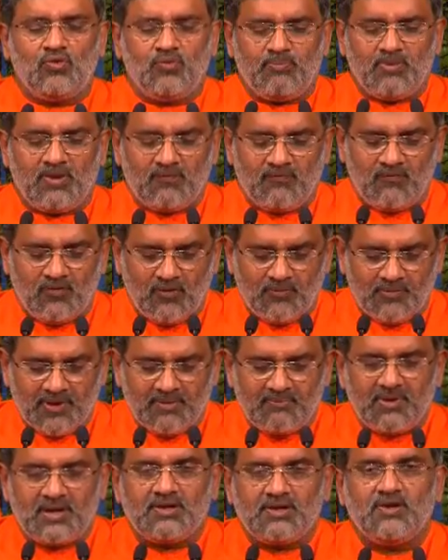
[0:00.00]

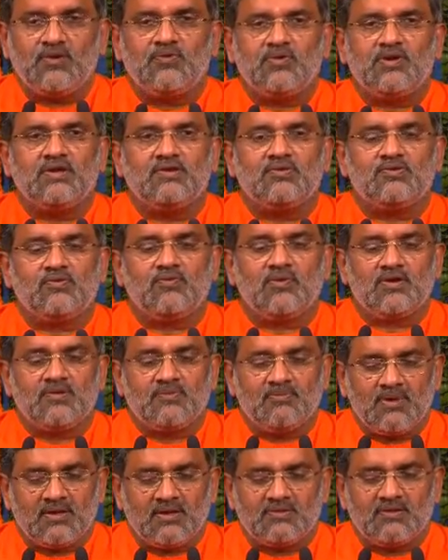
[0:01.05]
performing my duties towards
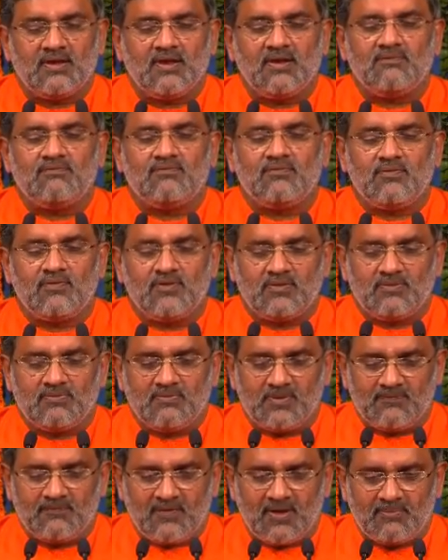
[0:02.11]
myself, towards
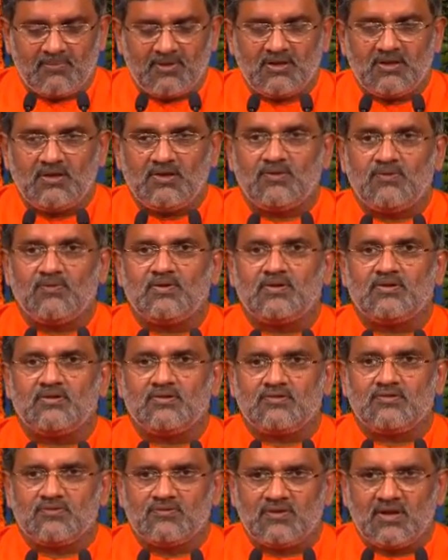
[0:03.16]
my family, towards the
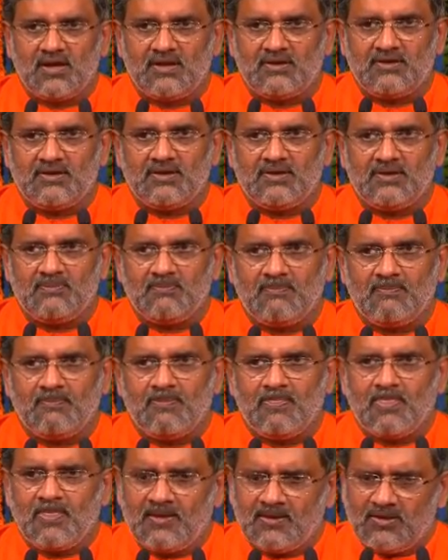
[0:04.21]
society,
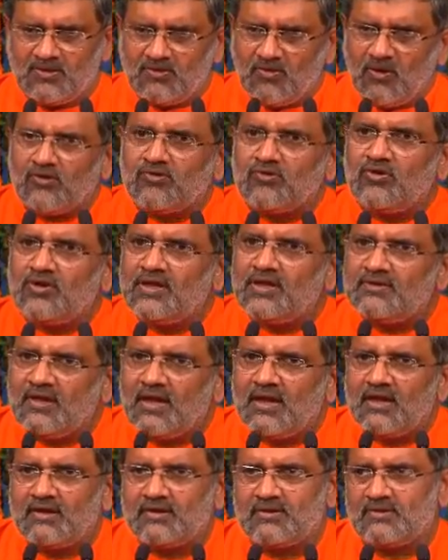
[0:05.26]
this also
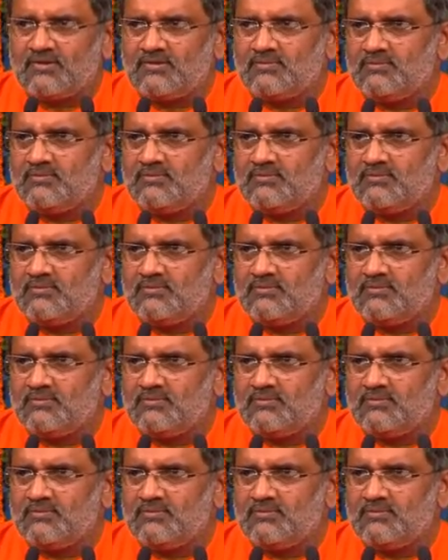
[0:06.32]
desire.